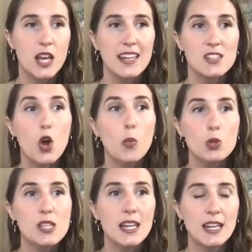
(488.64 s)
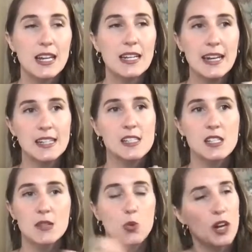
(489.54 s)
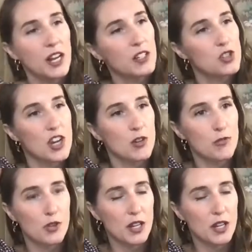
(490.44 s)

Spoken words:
It's almost like it connects to what I channeled for,